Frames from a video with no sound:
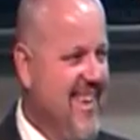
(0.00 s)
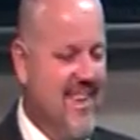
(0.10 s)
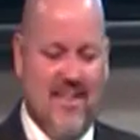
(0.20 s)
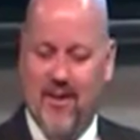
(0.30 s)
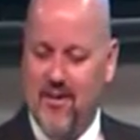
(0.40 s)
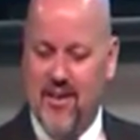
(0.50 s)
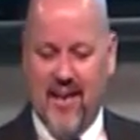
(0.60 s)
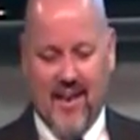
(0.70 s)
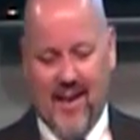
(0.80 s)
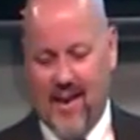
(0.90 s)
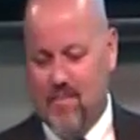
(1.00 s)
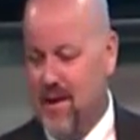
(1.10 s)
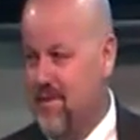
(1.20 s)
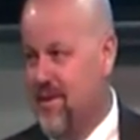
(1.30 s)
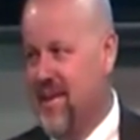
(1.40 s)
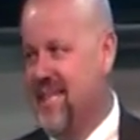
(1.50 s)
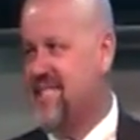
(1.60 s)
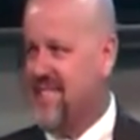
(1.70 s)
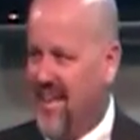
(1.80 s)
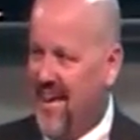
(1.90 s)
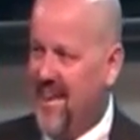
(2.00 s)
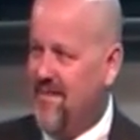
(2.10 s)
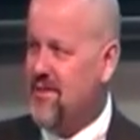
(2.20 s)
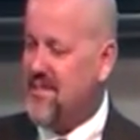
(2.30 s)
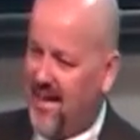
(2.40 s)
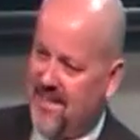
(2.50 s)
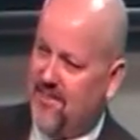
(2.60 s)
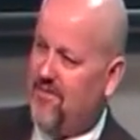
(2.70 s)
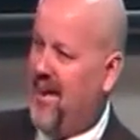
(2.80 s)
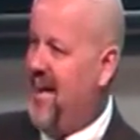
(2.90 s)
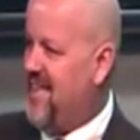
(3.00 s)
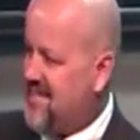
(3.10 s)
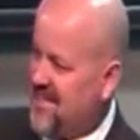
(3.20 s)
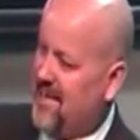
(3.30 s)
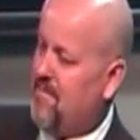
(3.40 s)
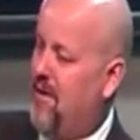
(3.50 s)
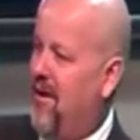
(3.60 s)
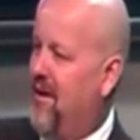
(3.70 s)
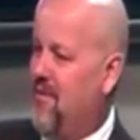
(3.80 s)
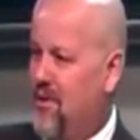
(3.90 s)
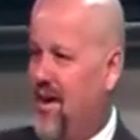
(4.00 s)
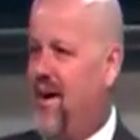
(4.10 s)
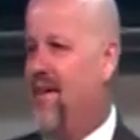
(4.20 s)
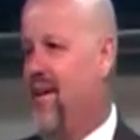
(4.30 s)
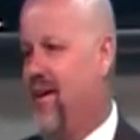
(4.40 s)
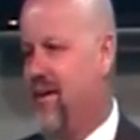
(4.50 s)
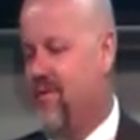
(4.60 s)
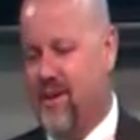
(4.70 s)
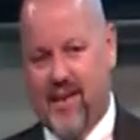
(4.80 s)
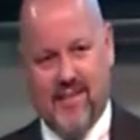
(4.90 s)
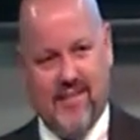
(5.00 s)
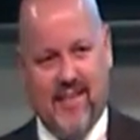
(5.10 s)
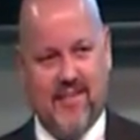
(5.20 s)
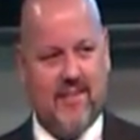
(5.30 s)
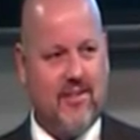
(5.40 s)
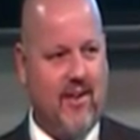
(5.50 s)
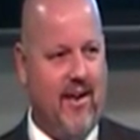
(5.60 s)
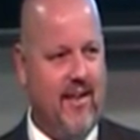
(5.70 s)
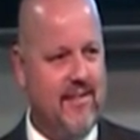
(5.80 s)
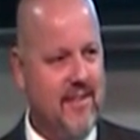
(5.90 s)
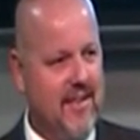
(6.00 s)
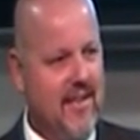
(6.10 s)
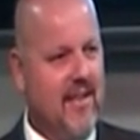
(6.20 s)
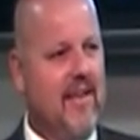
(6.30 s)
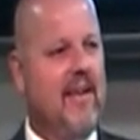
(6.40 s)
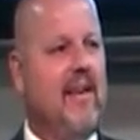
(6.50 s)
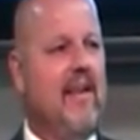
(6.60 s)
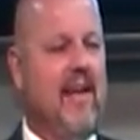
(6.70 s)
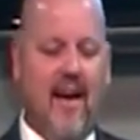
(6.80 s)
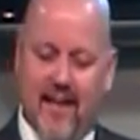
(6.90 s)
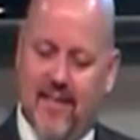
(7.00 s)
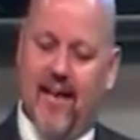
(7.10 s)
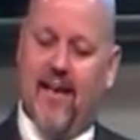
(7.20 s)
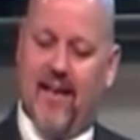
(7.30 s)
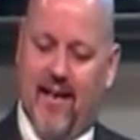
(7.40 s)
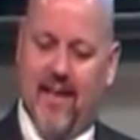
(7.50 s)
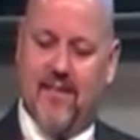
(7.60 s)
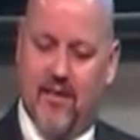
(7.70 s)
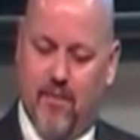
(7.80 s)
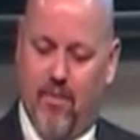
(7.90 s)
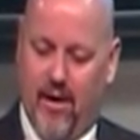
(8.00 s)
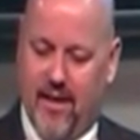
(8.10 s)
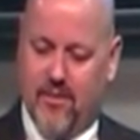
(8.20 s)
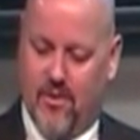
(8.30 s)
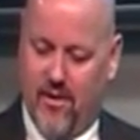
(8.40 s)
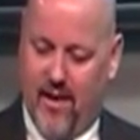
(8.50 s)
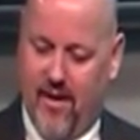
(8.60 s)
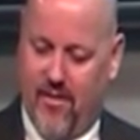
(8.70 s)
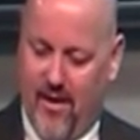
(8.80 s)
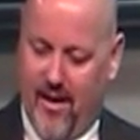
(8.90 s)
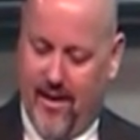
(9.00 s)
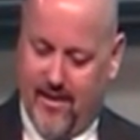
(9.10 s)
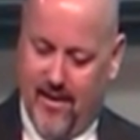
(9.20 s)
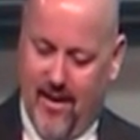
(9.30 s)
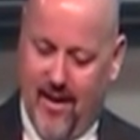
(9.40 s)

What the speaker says: You know, you get a lot of people who get saved, sanctified, set apart, and we all are if we're in Jesus Christ. Mm-hmm. They tend to get to a place where they think,